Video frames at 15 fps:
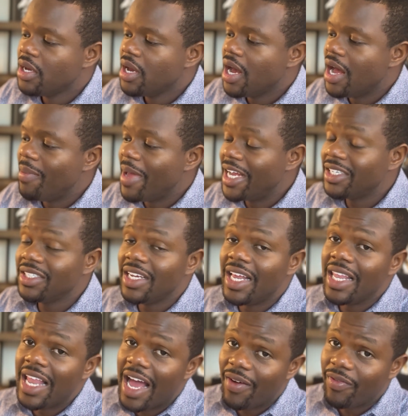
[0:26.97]
um, actually a
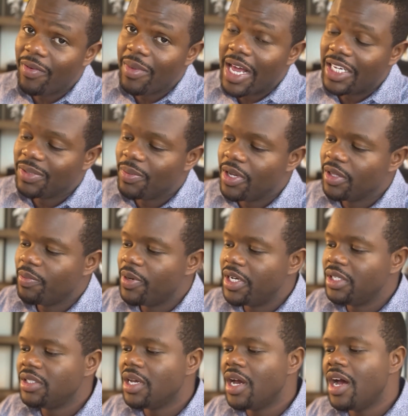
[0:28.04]
lot from last month, but
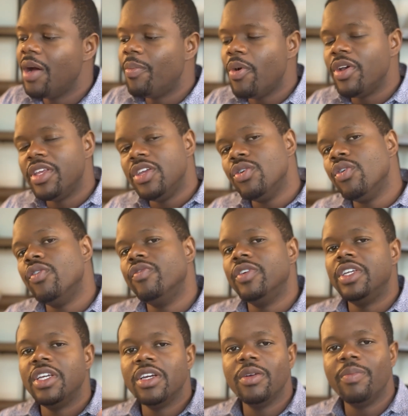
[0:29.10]
it's up year over
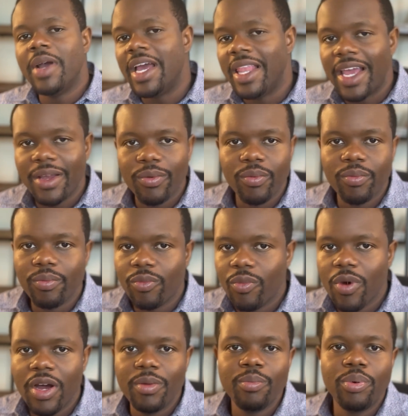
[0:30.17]
year by like
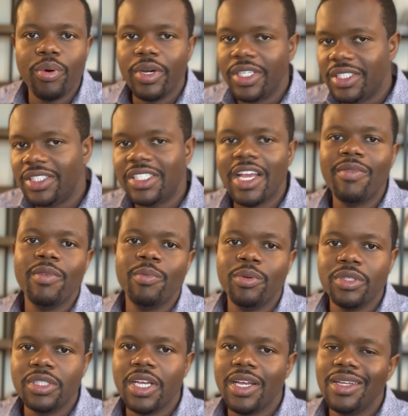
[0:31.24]

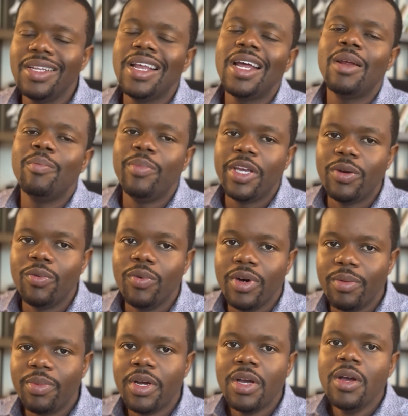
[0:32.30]
1.7%. Not a big
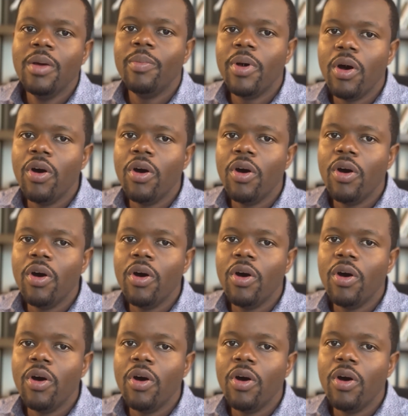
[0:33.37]
whoop, but